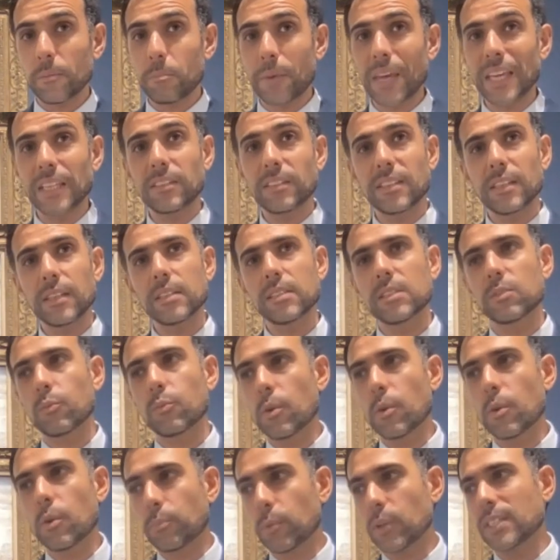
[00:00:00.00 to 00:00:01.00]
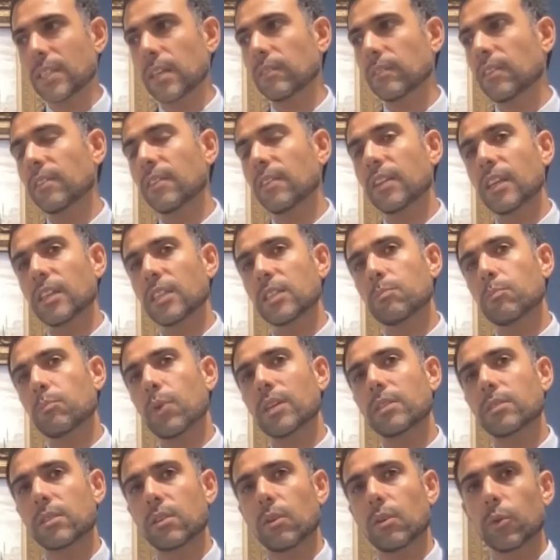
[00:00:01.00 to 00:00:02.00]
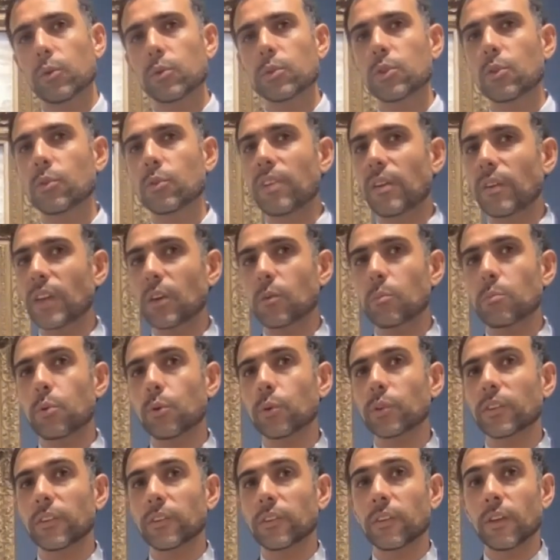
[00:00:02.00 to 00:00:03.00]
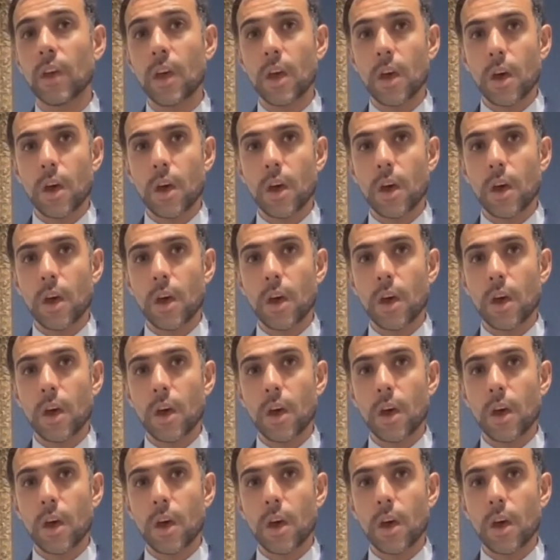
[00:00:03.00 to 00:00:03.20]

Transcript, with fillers: Paintings represented and expressed also very important